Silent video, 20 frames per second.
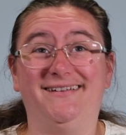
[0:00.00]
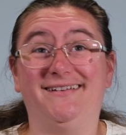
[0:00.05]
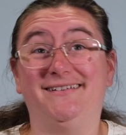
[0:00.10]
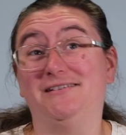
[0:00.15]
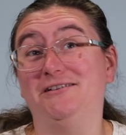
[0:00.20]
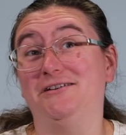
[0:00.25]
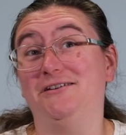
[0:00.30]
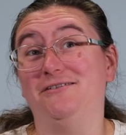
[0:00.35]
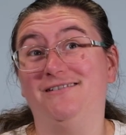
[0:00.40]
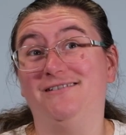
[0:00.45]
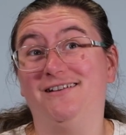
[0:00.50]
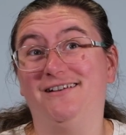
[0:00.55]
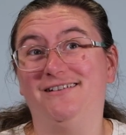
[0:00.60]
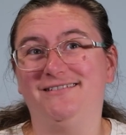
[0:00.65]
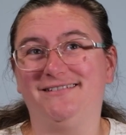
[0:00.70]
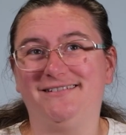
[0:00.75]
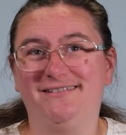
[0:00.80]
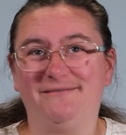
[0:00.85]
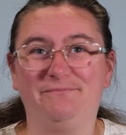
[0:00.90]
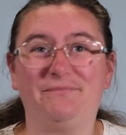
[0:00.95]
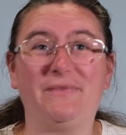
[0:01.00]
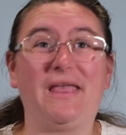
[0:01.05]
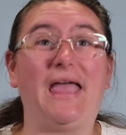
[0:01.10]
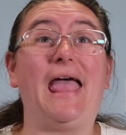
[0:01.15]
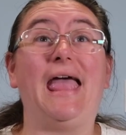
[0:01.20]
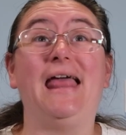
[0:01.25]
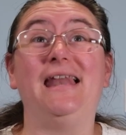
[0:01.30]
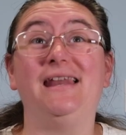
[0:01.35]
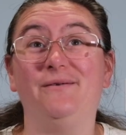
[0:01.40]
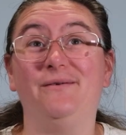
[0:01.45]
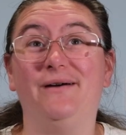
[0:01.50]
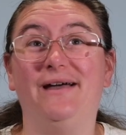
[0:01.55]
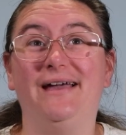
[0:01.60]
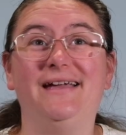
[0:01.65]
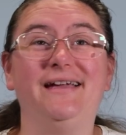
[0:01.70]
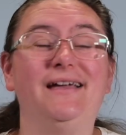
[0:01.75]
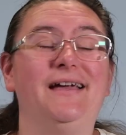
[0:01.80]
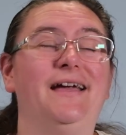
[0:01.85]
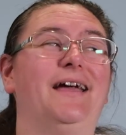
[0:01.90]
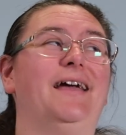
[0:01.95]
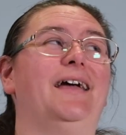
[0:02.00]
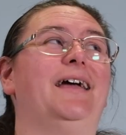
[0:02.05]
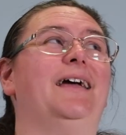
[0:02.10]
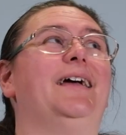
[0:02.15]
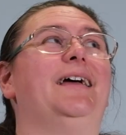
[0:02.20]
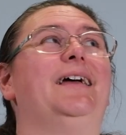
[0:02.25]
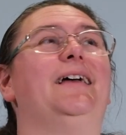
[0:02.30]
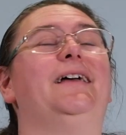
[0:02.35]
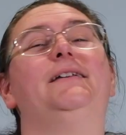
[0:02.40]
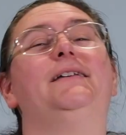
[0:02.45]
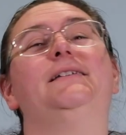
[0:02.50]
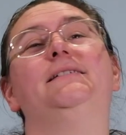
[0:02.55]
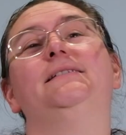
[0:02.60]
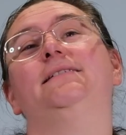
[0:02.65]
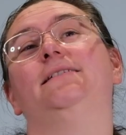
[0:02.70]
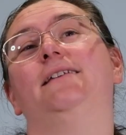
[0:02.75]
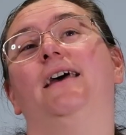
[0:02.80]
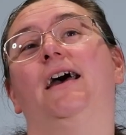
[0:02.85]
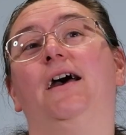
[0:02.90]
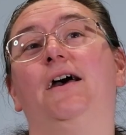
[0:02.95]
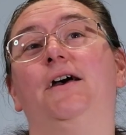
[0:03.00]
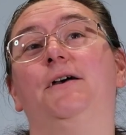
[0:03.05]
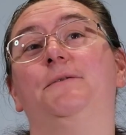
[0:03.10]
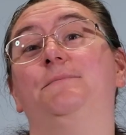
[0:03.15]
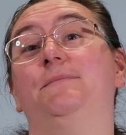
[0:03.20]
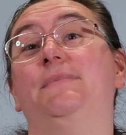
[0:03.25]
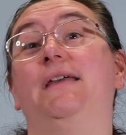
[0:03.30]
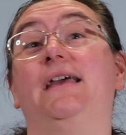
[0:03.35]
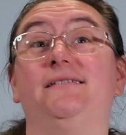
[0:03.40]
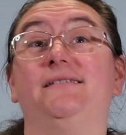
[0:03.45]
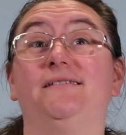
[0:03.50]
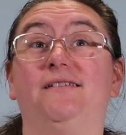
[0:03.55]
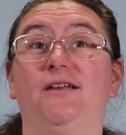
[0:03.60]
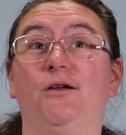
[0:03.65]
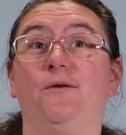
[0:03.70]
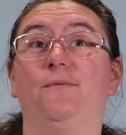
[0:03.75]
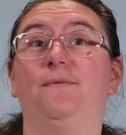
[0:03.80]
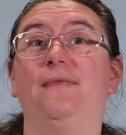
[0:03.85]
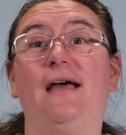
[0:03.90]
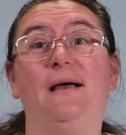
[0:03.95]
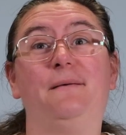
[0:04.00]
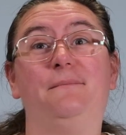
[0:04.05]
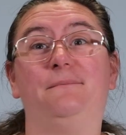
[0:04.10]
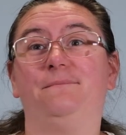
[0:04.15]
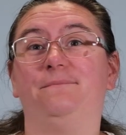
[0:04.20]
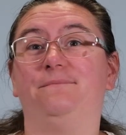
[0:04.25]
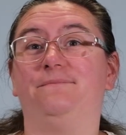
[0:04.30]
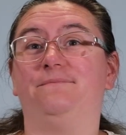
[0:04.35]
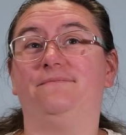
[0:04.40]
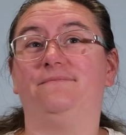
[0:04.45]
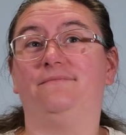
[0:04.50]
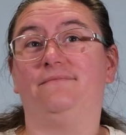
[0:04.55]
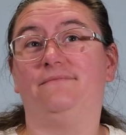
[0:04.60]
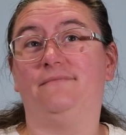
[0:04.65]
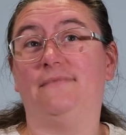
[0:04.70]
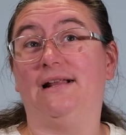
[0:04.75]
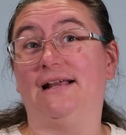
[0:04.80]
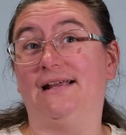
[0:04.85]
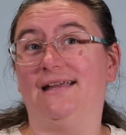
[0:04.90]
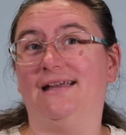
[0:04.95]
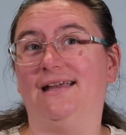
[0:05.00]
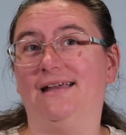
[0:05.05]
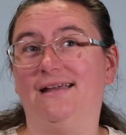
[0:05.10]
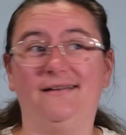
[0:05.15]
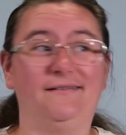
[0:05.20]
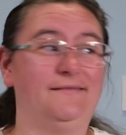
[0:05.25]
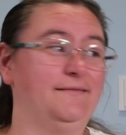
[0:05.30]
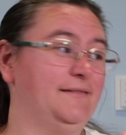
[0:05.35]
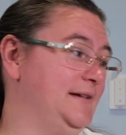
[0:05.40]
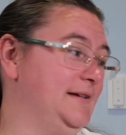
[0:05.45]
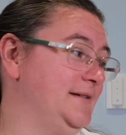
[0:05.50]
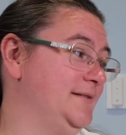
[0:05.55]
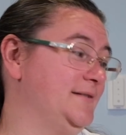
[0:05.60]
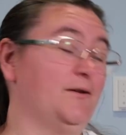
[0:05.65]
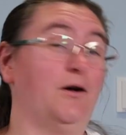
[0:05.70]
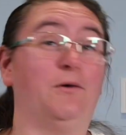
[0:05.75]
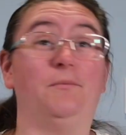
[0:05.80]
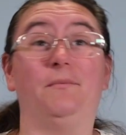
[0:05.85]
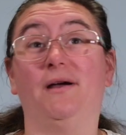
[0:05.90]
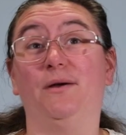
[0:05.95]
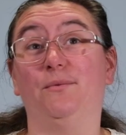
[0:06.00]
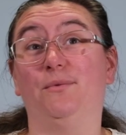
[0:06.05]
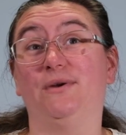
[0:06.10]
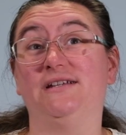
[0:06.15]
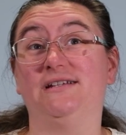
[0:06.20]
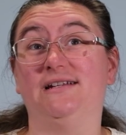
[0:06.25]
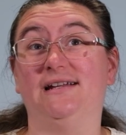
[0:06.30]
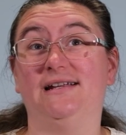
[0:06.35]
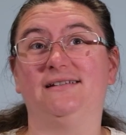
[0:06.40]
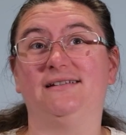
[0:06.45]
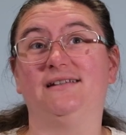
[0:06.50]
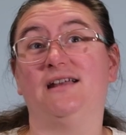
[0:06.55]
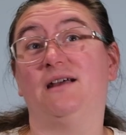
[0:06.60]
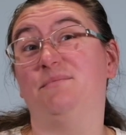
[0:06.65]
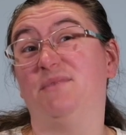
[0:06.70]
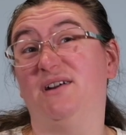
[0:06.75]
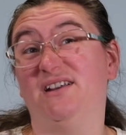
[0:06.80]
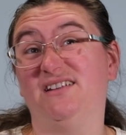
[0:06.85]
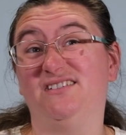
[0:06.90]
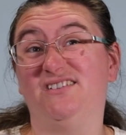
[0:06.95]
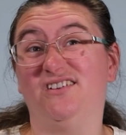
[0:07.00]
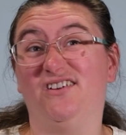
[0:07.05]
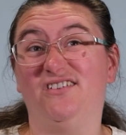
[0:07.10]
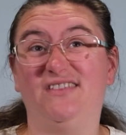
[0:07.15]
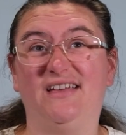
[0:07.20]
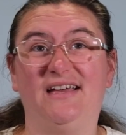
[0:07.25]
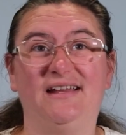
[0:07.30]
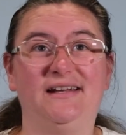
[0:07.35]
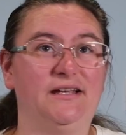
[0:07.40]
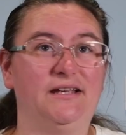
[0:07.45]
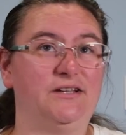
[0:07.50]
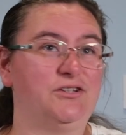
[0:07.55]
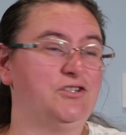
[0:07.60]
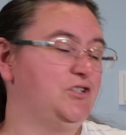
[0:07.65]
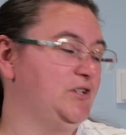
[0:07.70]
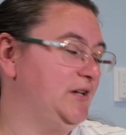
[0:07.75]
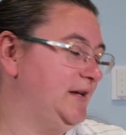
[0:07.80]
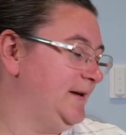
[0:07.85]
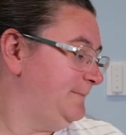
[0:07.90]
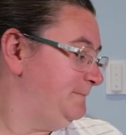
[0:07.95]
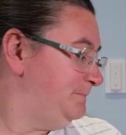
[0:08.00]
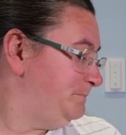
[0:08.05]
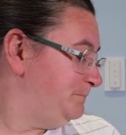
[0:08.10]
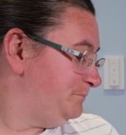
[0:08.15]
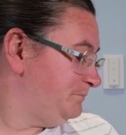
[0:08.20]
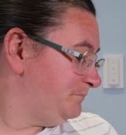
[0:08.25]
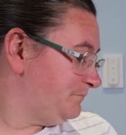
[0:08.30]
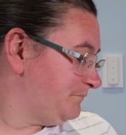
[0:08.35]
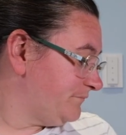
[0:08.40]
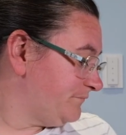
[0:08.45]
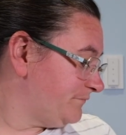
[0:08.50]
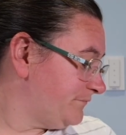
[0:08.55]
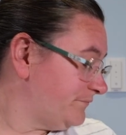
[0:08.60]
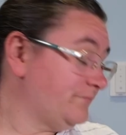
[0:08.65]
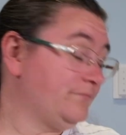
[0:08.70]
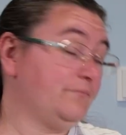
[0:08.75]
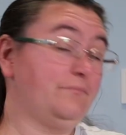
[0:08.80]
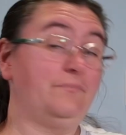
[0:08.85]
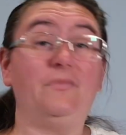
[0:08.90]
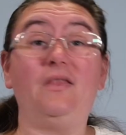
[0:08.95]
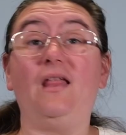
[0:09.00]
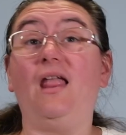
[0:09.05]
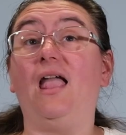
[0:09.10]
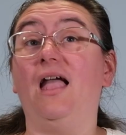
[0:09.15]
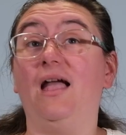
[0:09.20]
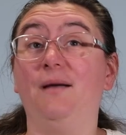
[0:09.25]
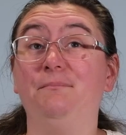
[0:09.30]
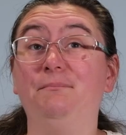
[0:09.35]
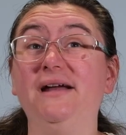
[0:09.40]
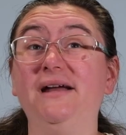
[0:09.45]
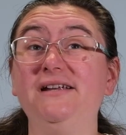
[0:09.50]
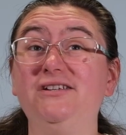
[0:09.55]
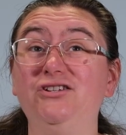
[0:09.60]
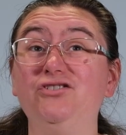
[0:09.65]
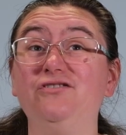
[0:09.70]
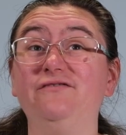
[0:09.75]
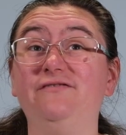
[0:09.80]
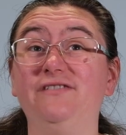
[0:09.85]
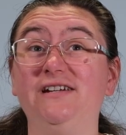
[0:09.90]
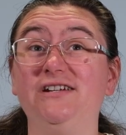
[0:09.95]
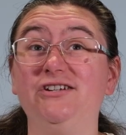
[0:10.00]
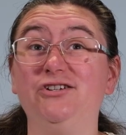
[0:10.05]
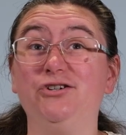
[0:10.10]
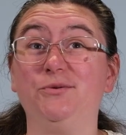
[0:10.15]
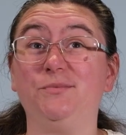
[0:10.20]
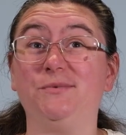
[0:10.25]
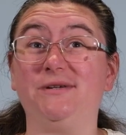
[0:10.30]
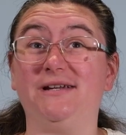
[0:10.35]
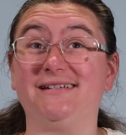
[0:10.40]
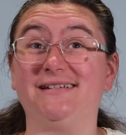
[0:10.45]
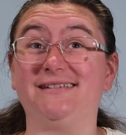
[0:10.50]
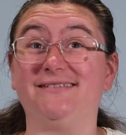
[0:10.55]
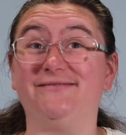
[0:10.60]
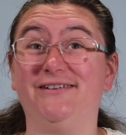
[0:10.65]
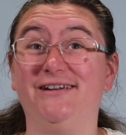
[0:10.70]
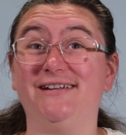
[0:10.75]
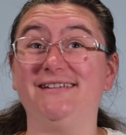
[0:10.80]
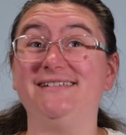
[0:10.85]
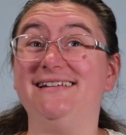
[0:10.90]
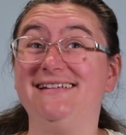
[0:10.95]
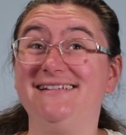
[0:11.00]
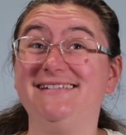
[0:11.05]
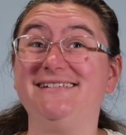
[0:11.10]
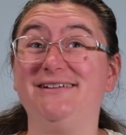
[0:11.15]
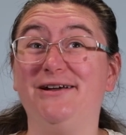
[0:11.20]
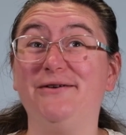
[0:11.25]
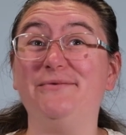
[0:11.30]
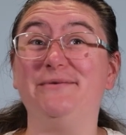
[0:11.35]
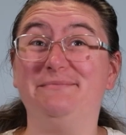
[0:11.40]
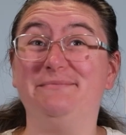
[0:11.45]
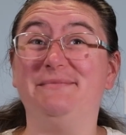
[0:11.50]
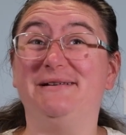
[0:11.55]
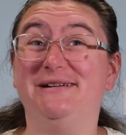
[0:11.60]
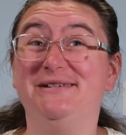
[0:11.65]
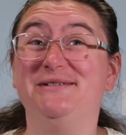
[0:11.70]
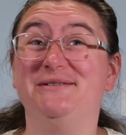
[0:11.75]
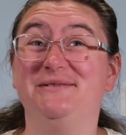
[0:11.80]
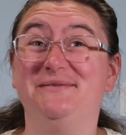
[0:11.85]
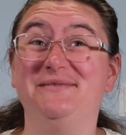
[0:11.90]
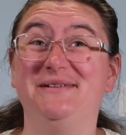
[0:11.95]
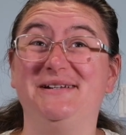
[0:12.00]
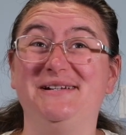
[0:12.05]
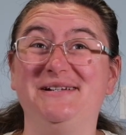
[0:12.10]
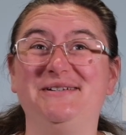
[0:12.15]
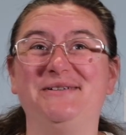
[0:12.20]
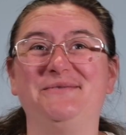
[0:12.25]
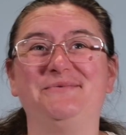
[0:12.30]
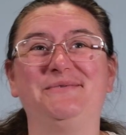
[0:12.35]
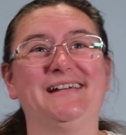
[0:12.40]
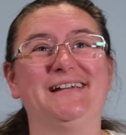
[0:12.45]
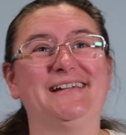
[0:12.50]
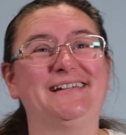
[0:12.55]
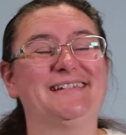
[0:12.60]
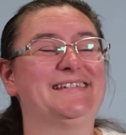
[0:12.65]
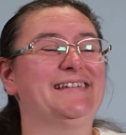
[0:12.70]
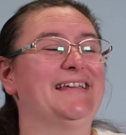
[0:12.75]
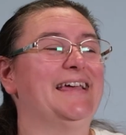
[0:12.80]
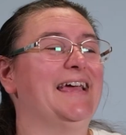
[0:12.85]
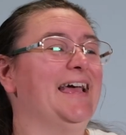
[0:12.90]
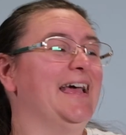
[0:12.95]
Who knows? Anyway, yeah, so that blanket is on my wish list. I might start that next year. My two finished objects first. Let's start with my two finished objects.